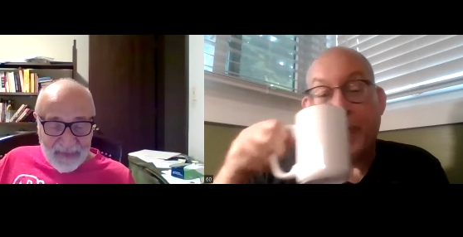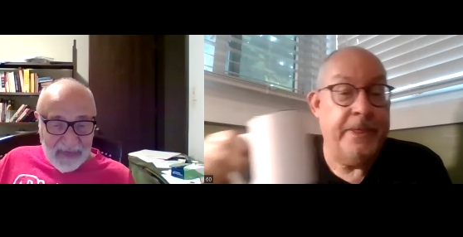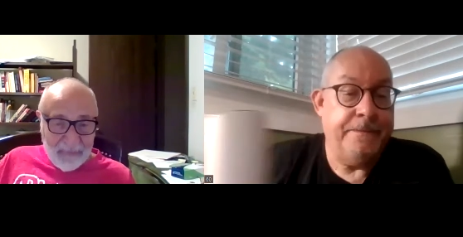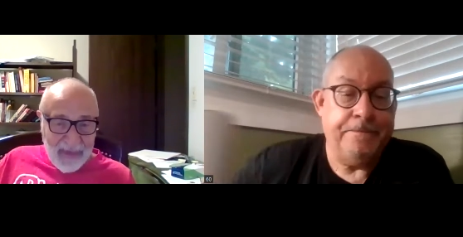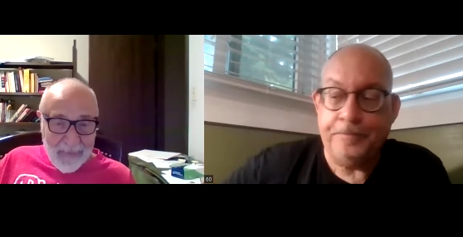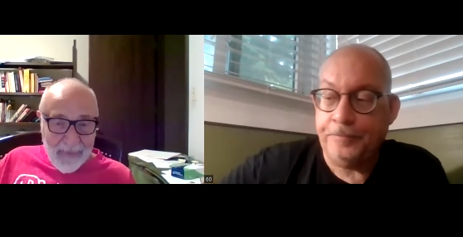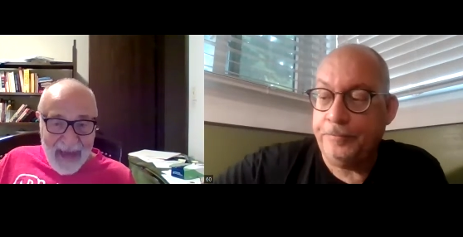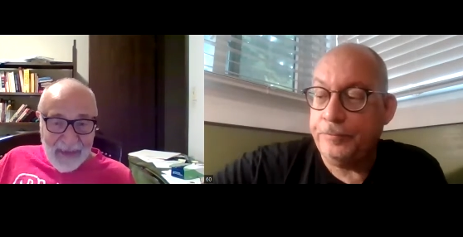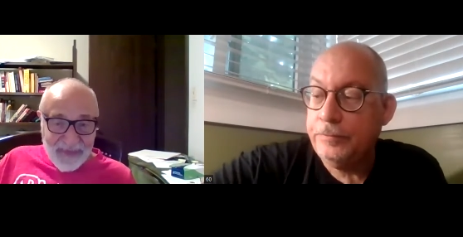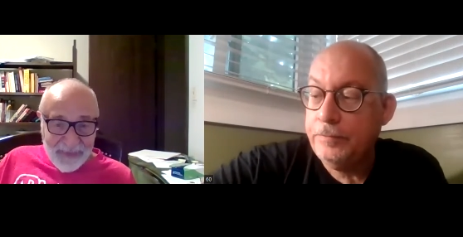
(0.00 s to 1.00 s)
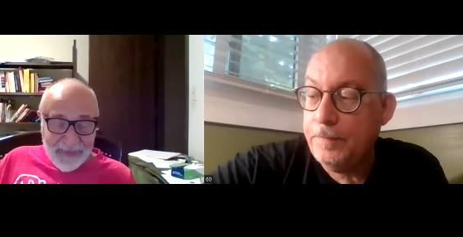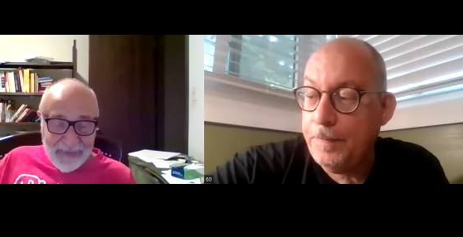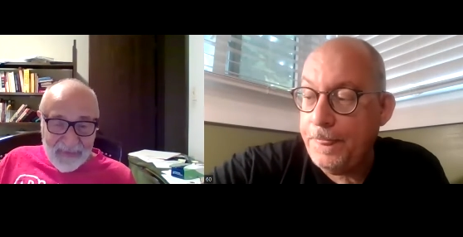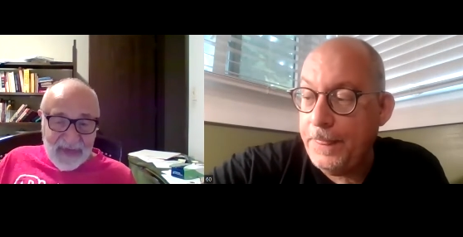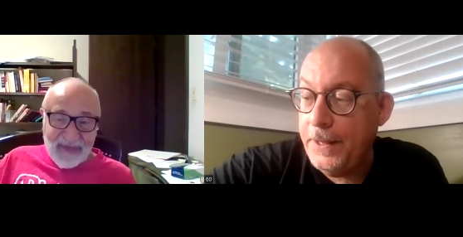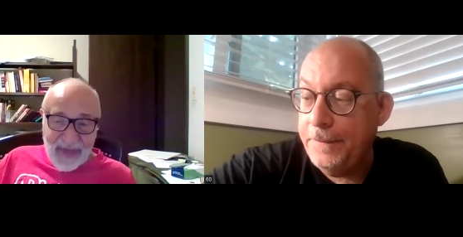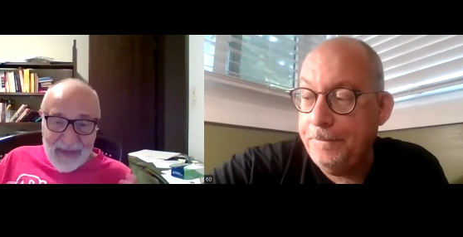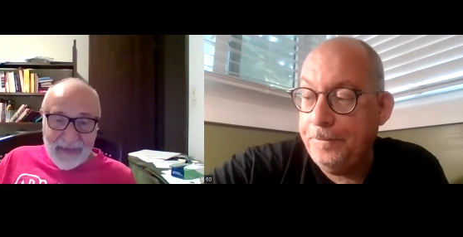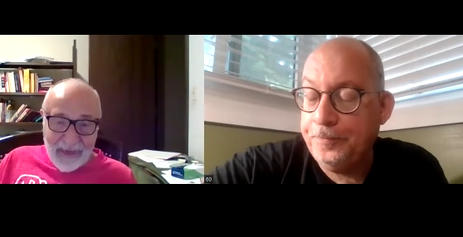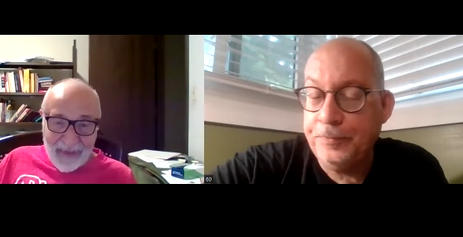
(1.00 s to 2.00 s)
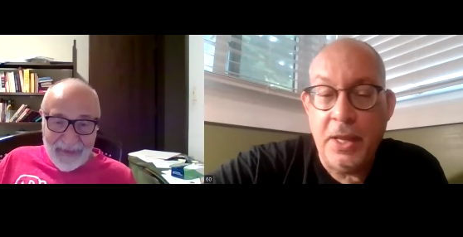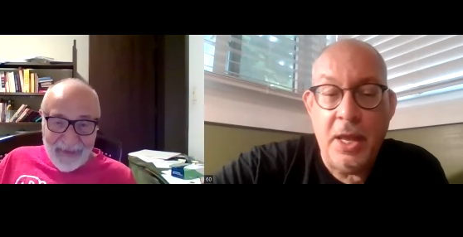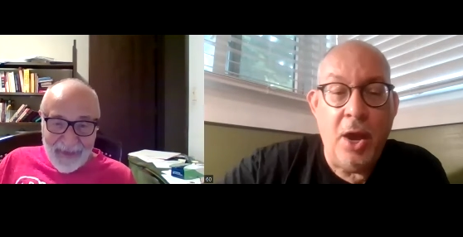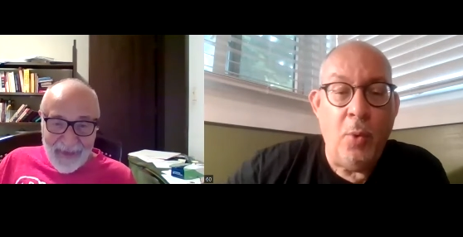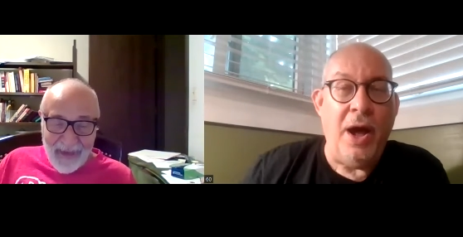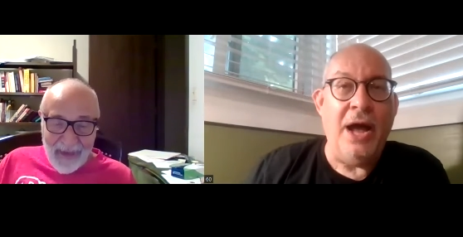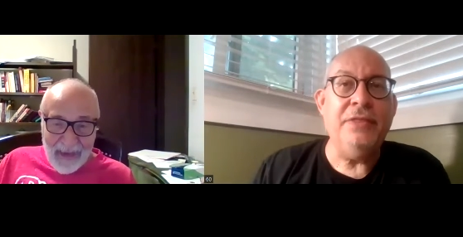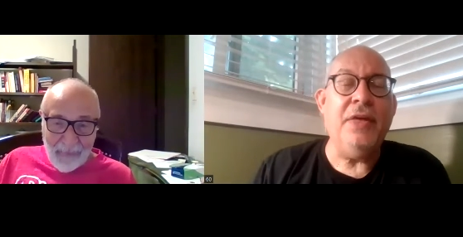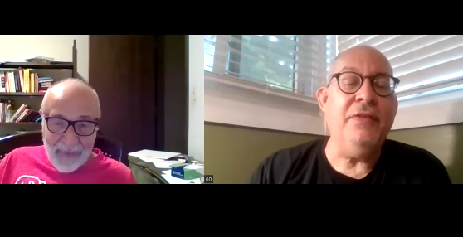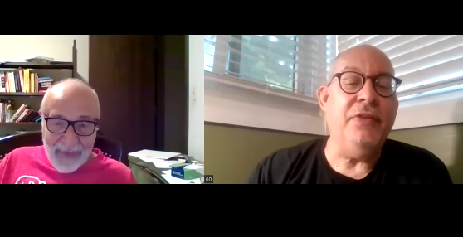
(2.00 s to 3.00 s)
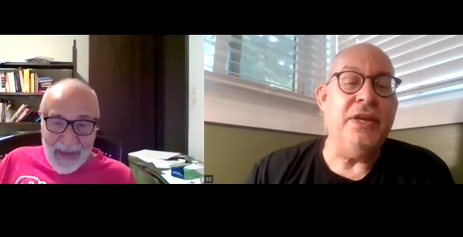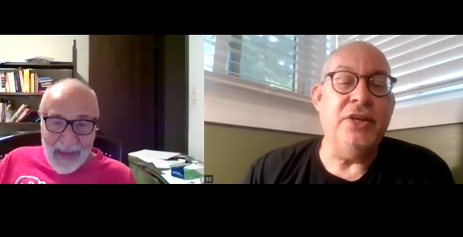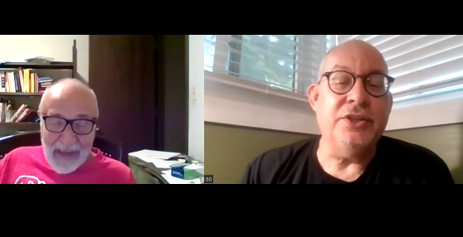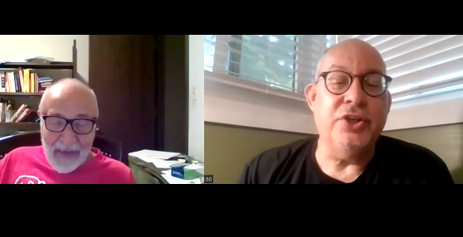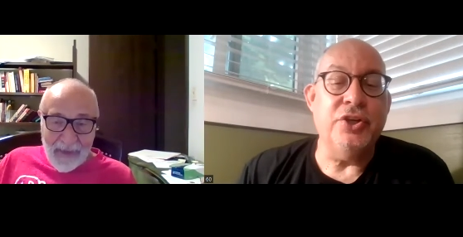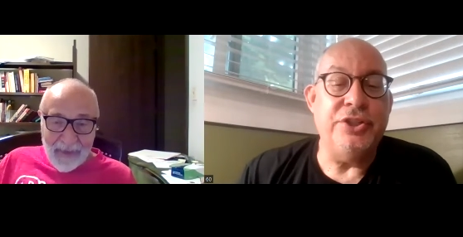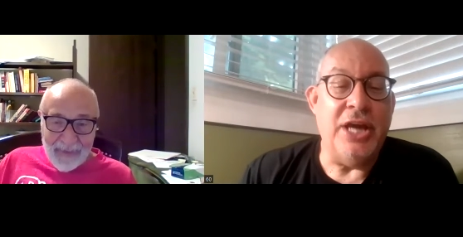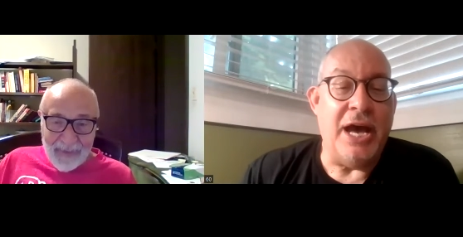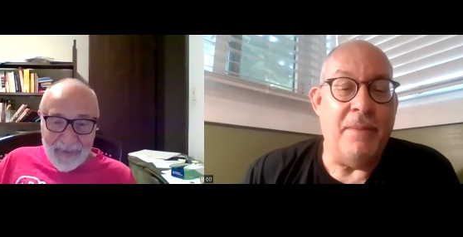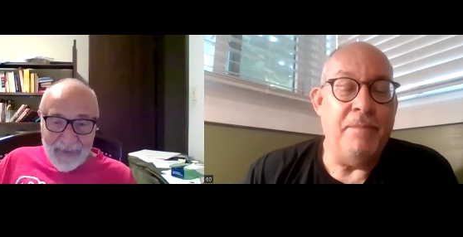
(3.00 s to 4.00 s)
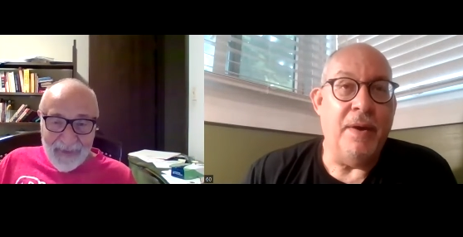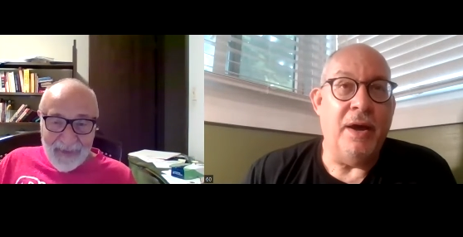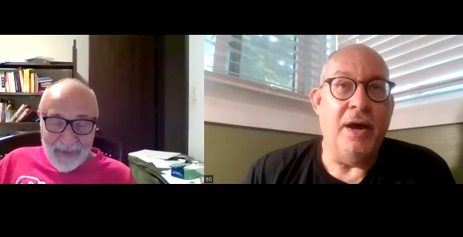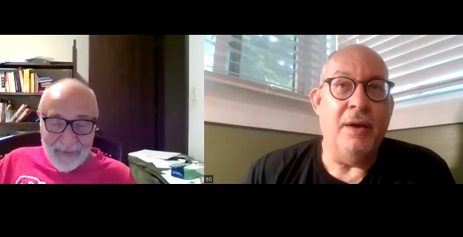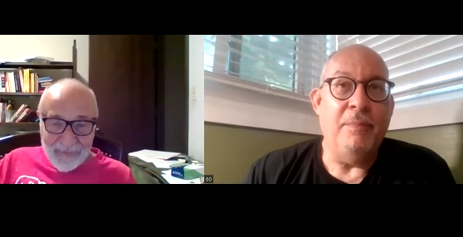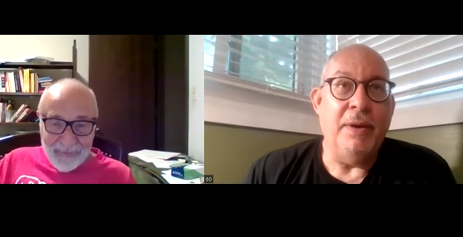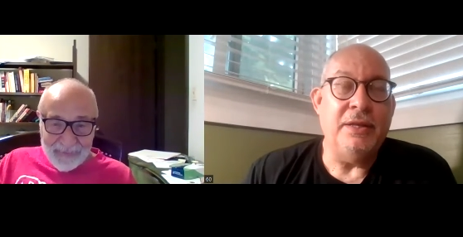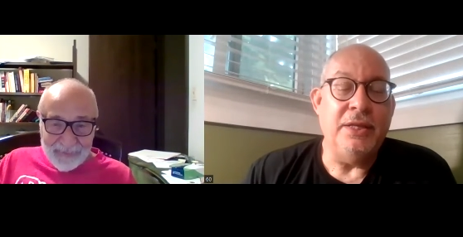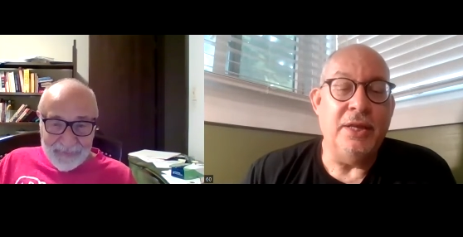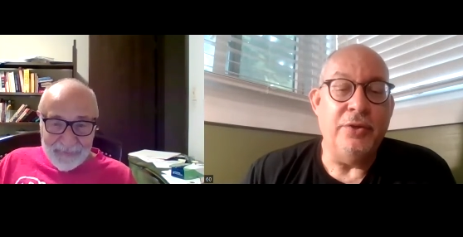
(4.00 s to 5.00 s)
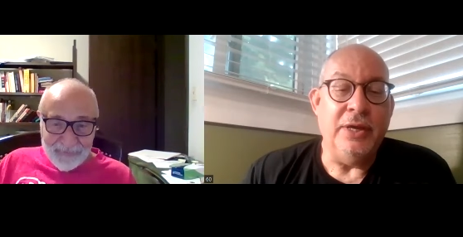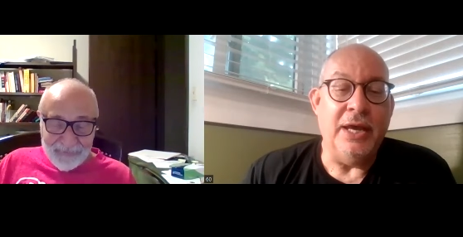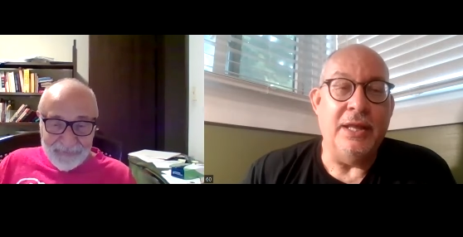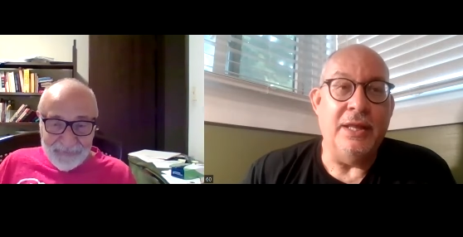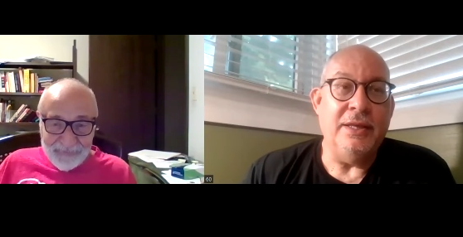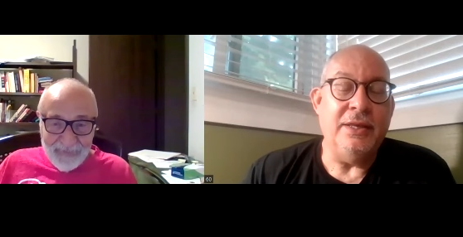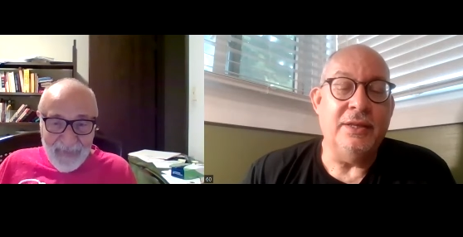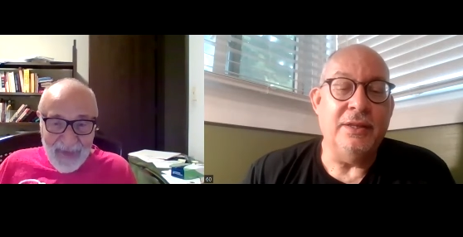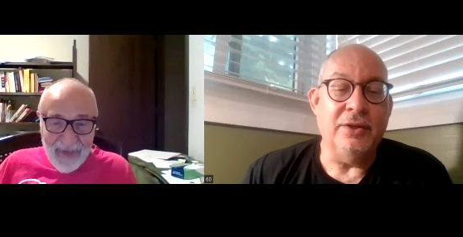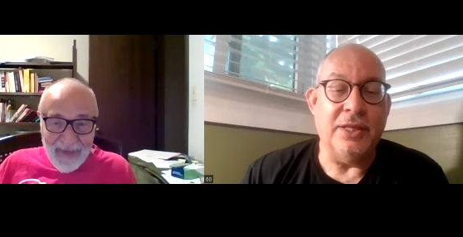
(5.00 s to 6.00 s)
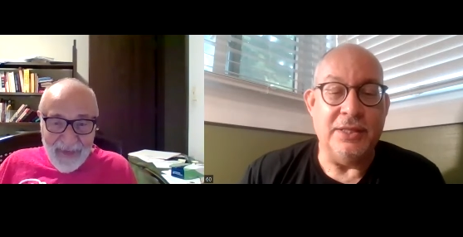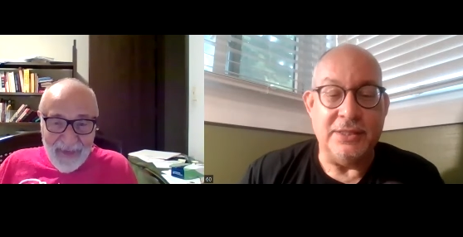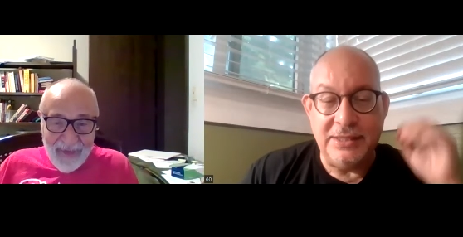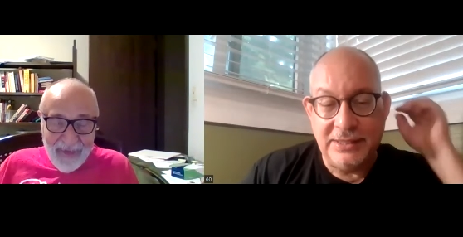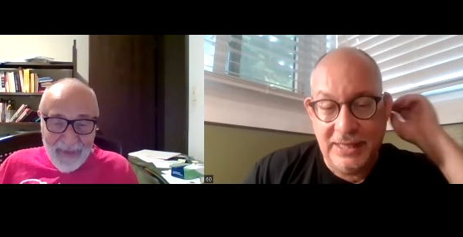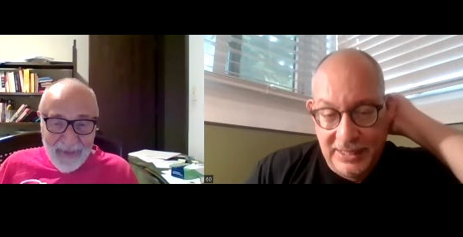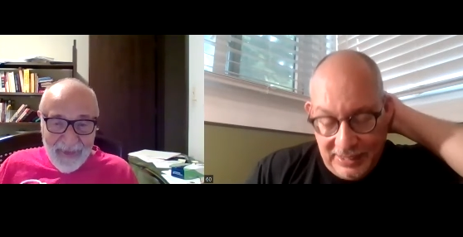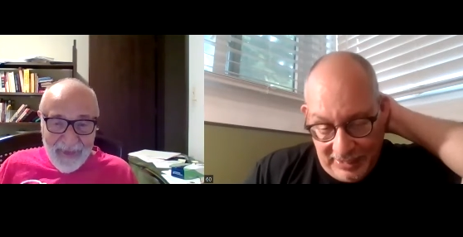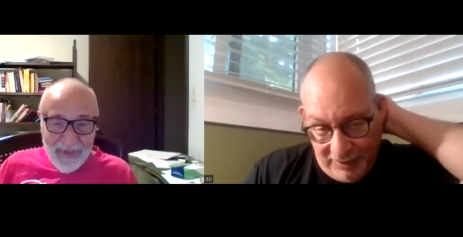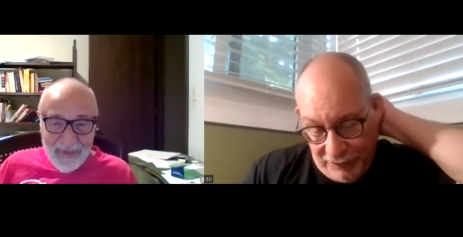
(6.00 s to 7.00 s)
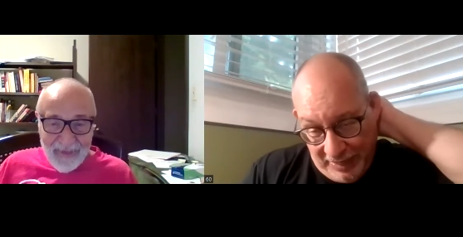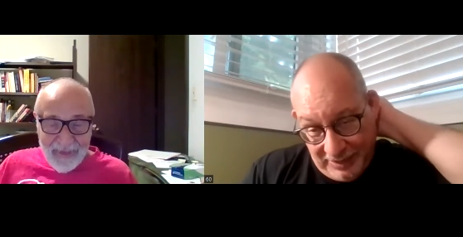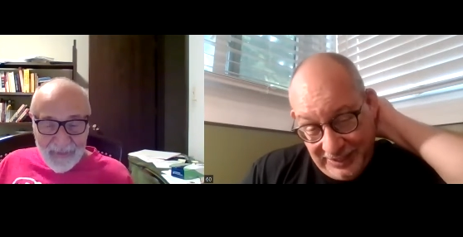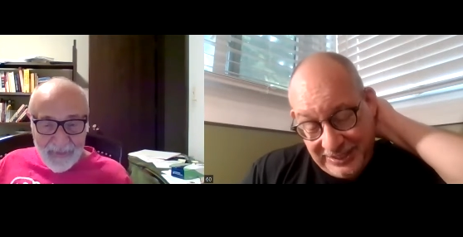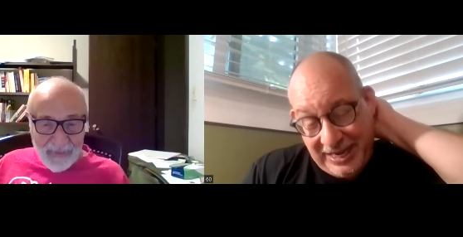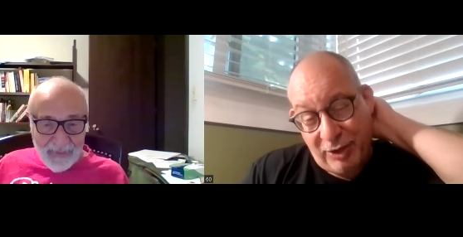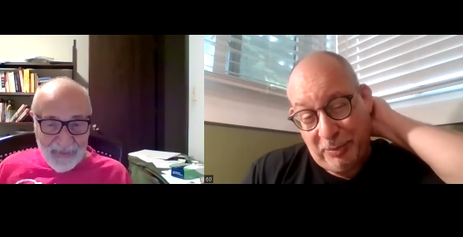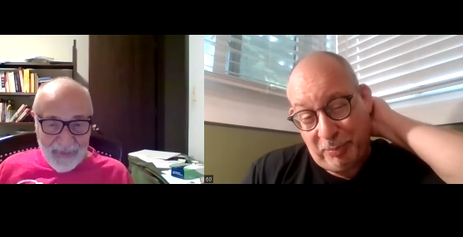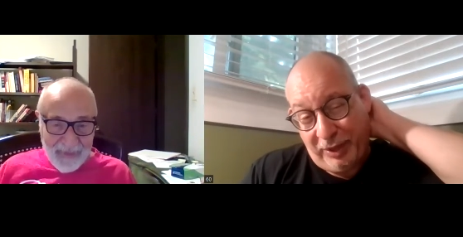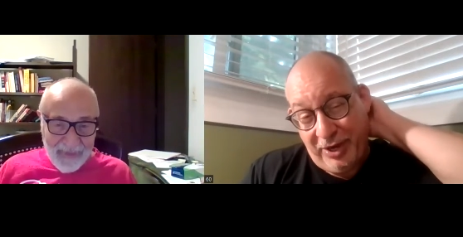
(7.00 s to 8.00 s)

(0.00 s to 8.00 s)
Speaker 1: should have been the manager. I'm just saying. that.
Speaker 2: Well, I, I, think he does a good job, uh, but you know, you gotta you, look at this. He's had if I, let's count the